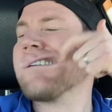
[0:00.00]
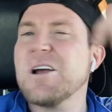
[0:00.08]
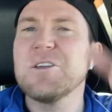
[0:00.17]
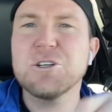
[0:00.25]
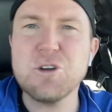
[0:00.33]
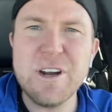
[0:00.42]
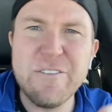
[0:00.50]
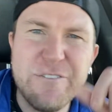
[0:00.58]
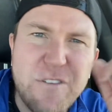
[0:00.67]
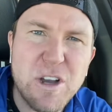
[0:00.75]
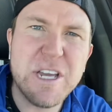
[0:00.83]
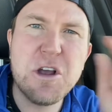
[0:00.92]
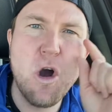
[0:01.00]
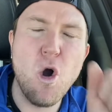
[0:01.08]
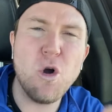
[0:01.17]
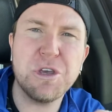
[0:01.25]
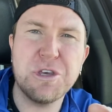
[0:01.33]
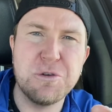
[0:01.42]
They're trying to fucking
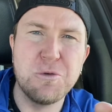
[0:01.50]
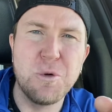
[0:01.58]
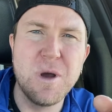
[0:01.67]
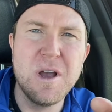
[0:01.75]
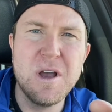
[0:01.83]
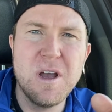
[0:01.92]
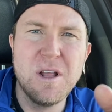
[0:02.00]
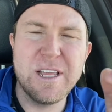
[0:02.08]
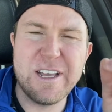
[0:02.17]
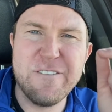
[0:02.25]
hook you like a